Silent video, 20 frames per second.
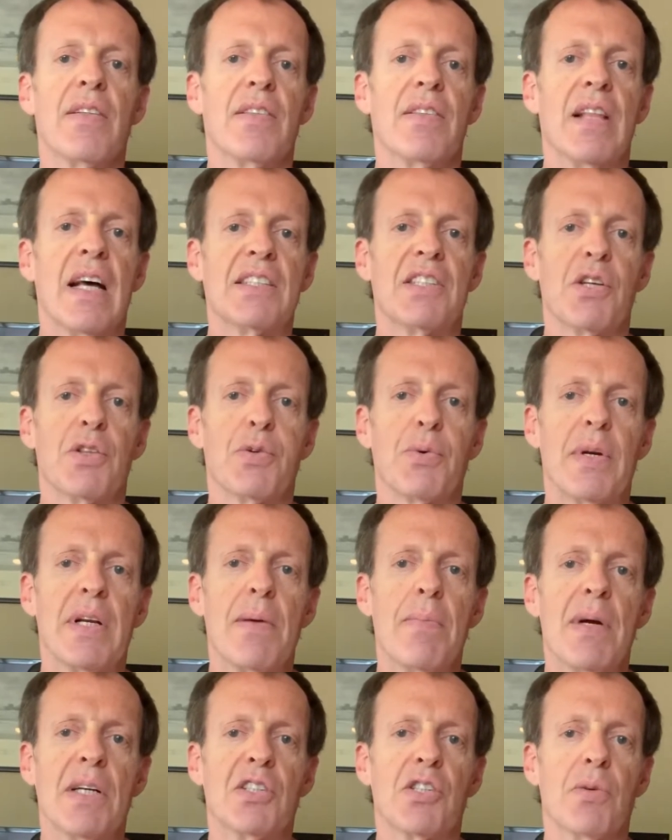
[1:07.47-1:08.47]
That's a
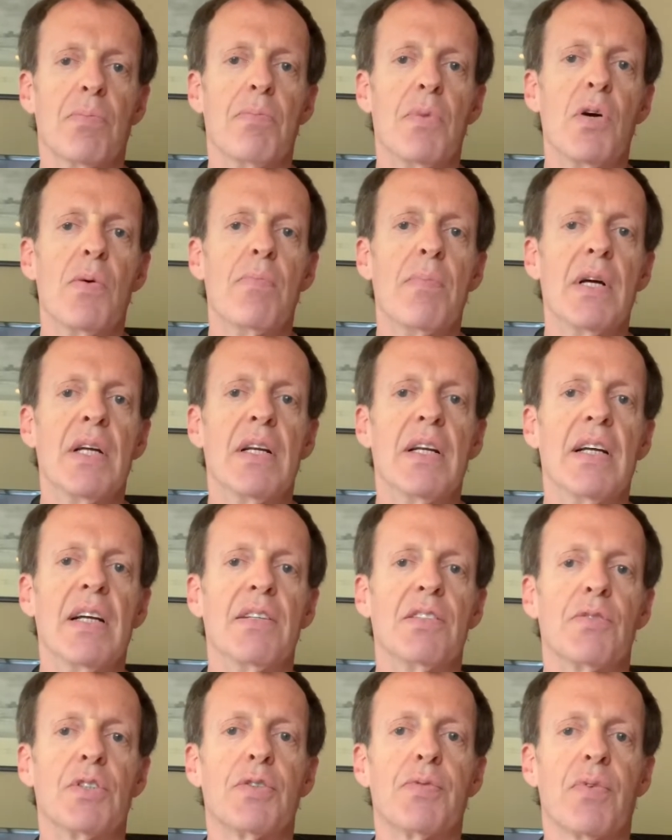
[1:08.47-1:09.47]
three-dimensional movement.
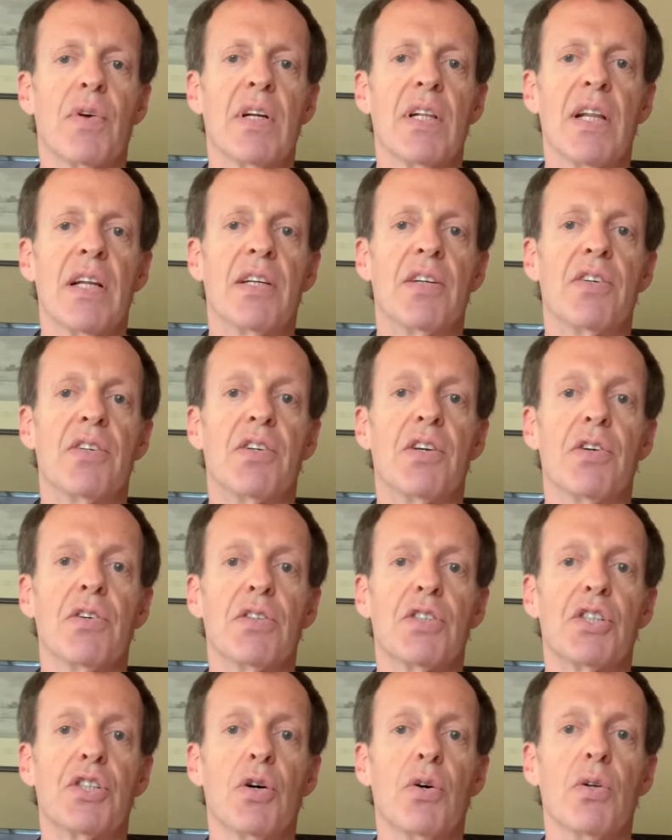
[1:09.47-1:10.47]
It's friendly to
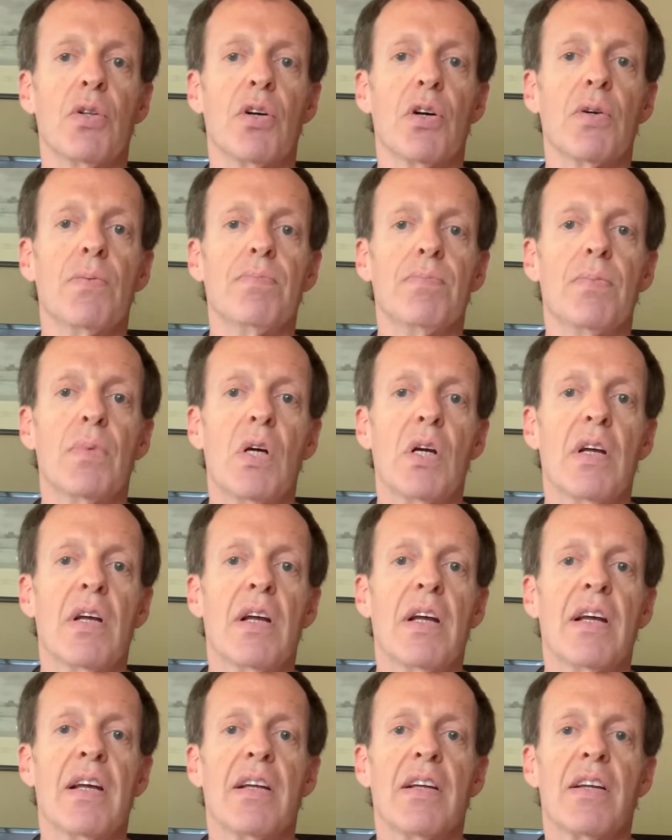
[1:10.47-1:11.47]
your shoulder.
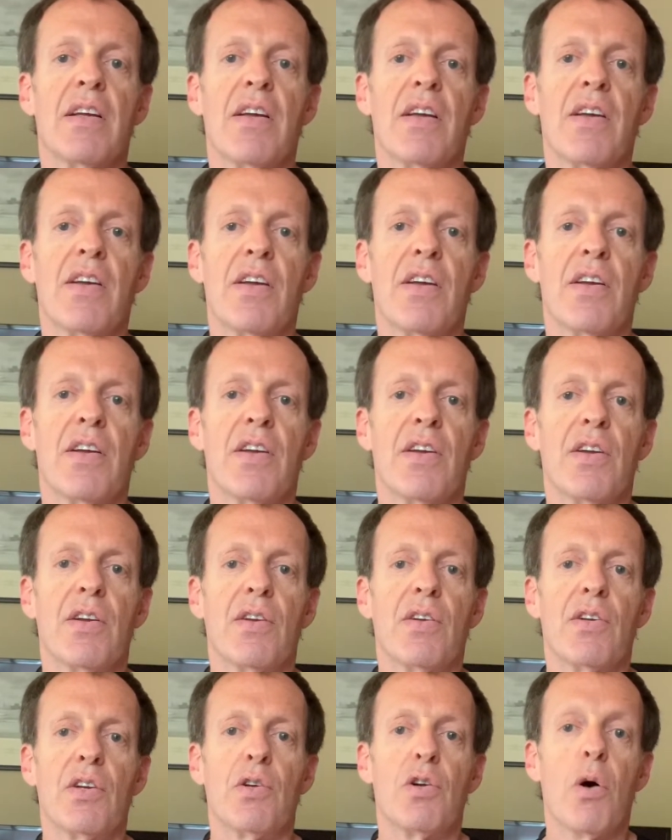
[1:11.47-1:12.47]

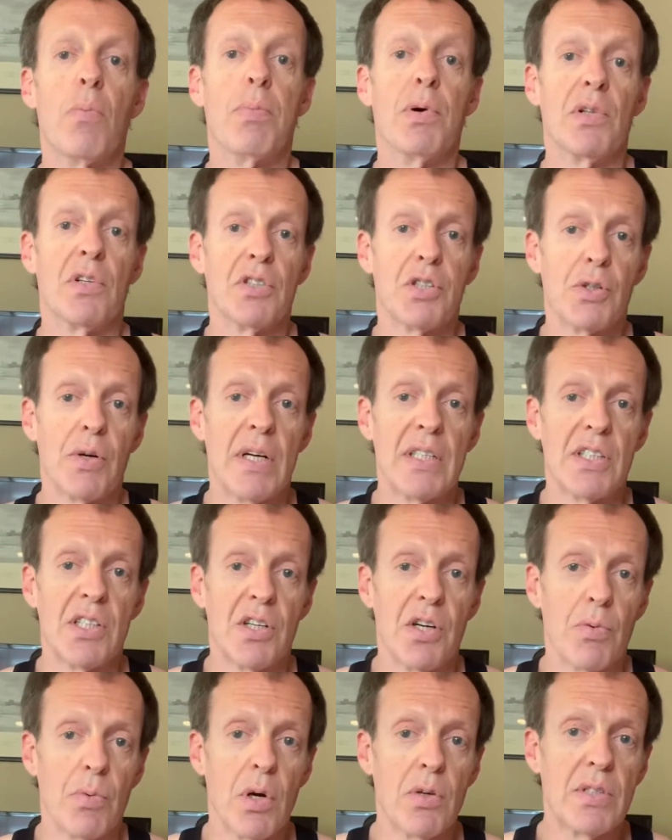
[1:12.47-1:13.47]
You don't put the stress on
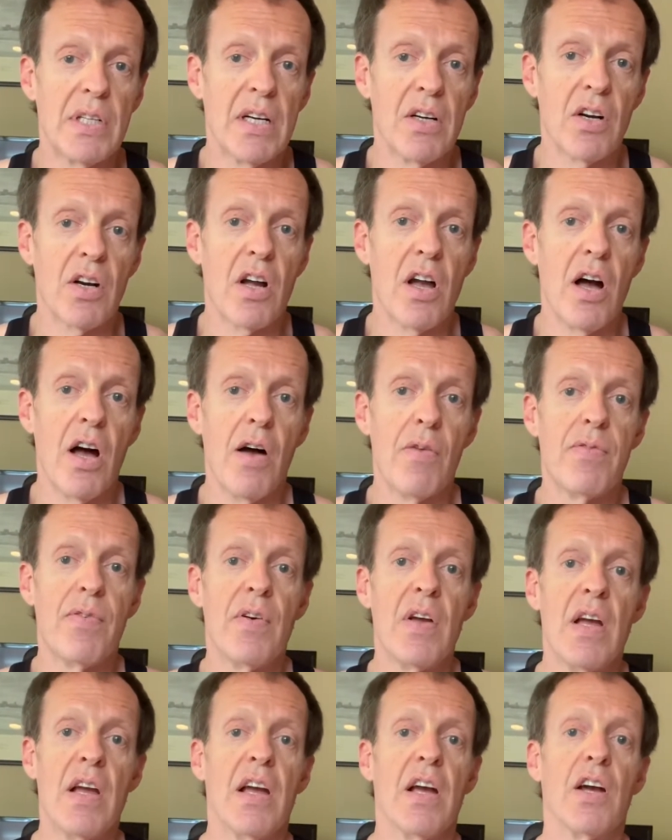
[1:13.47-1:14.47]
your rotator cuff.
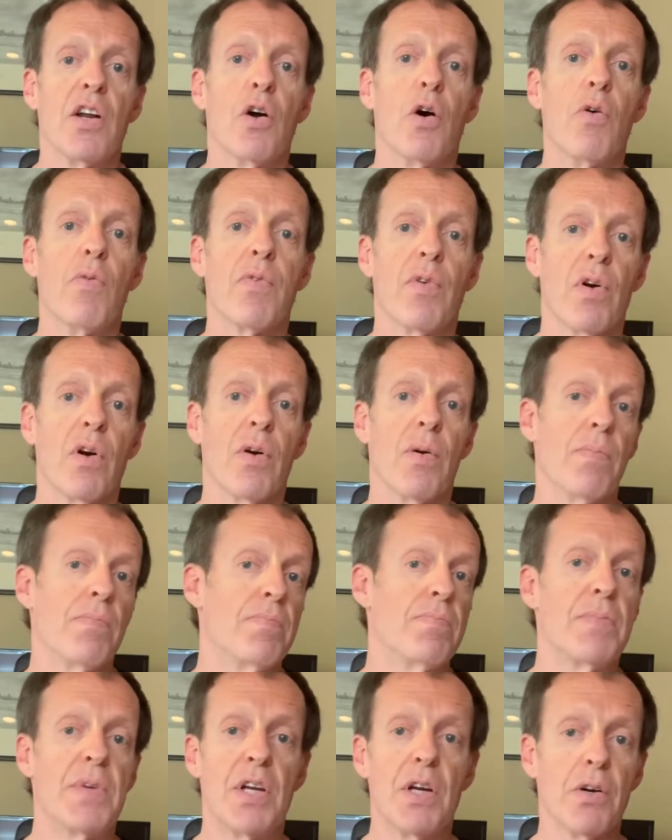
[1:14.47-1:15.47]
And over
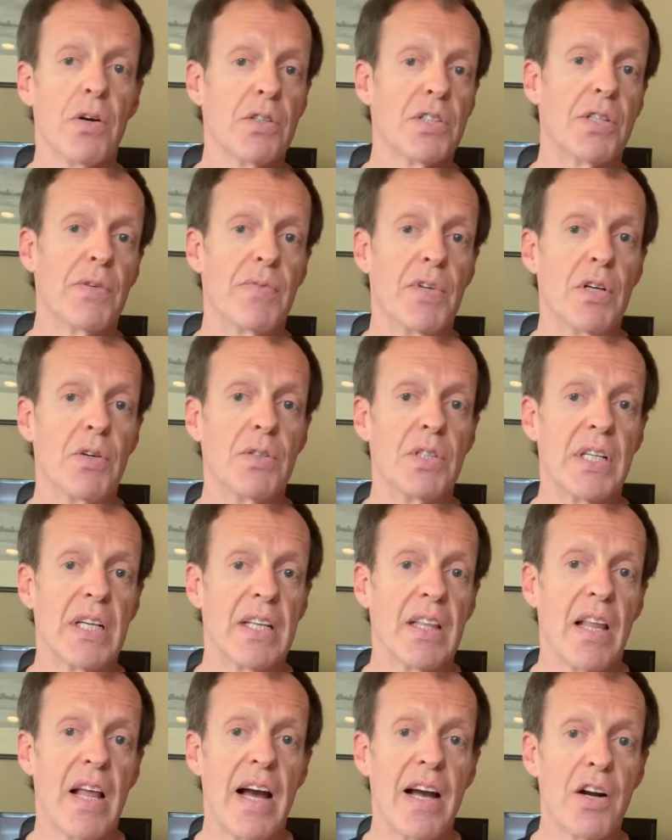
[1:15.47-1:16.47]
years of
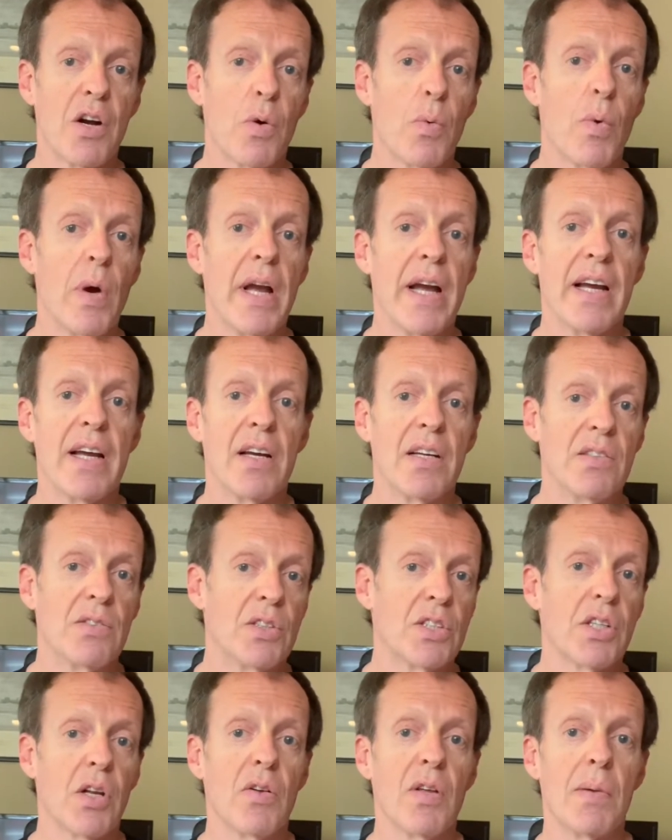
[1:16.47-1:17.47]
using lighter weight and
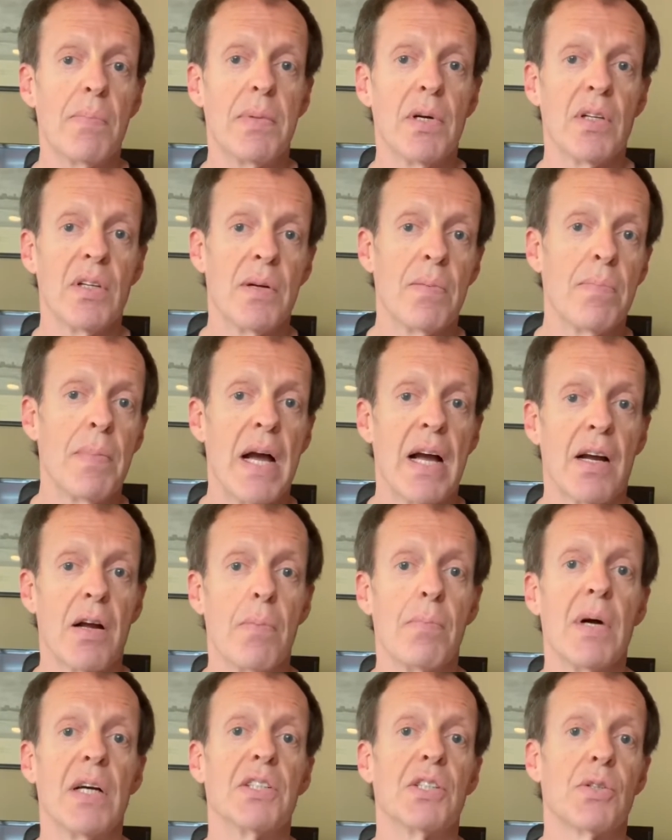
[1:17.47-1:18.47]
slowly building back
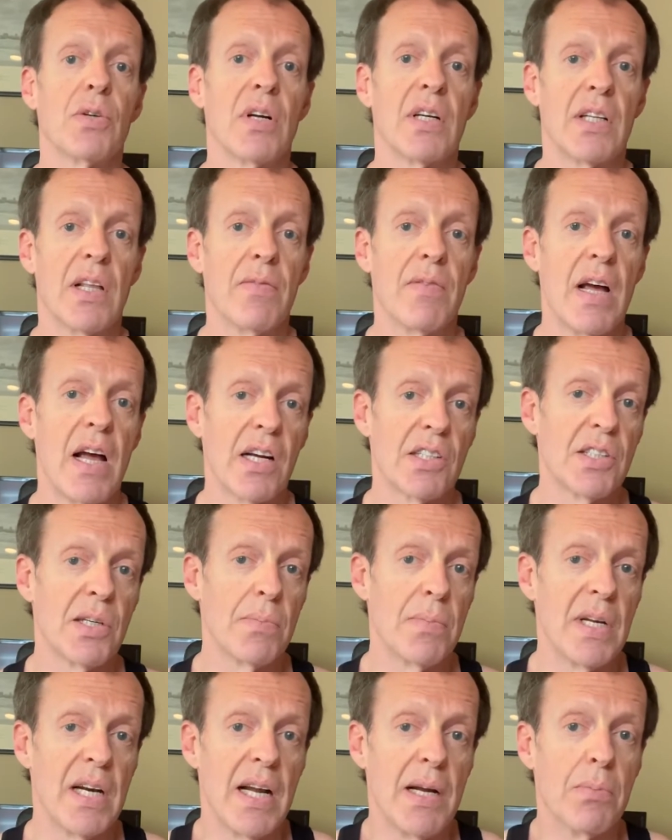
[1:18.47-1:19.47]
up my strength, I've actually
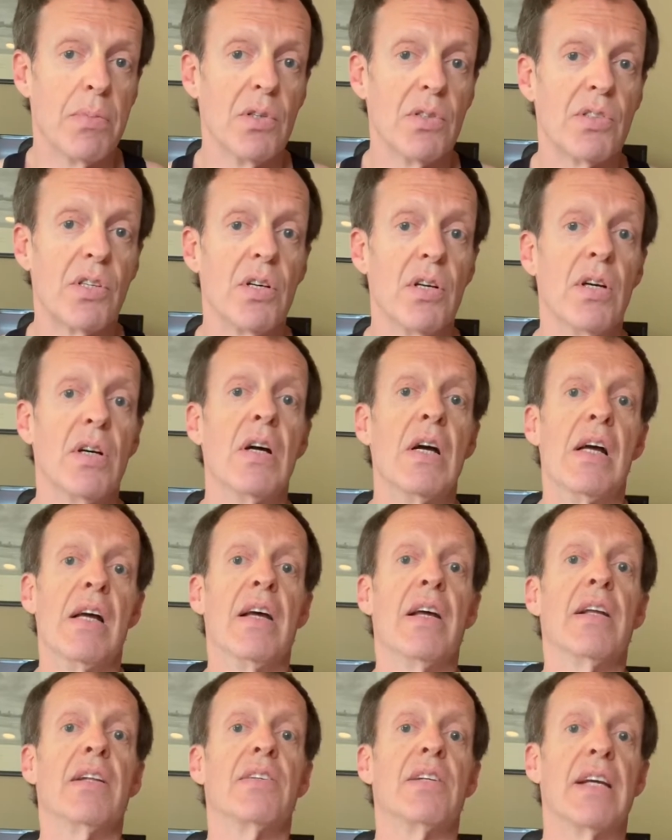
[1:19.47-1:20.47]
been able
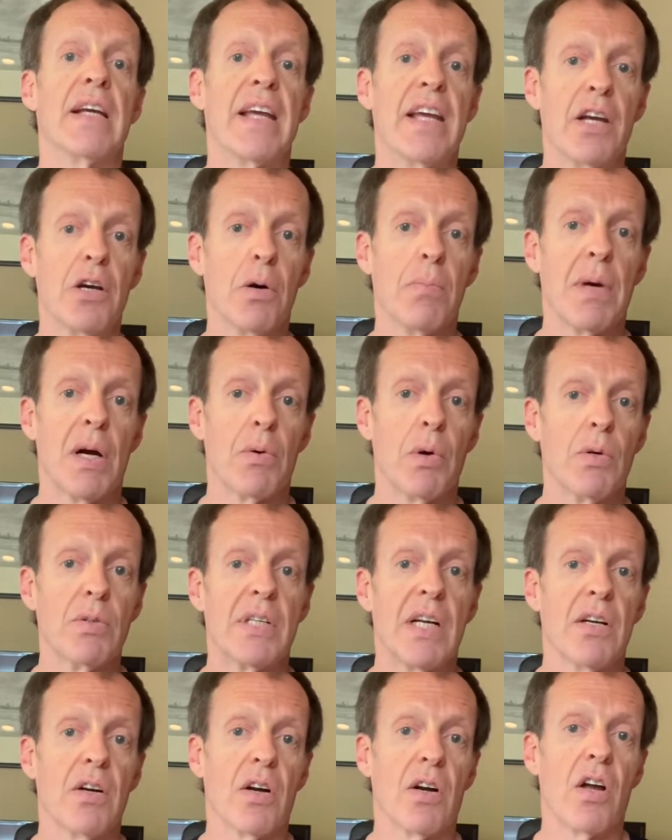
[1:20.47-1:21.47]
to heal my
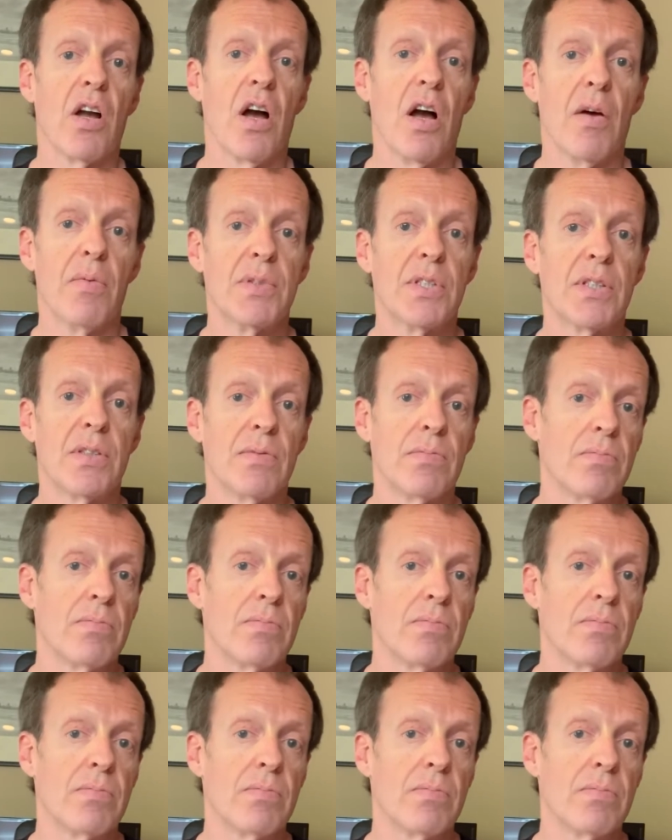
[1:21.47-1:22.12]
rotator cuffs.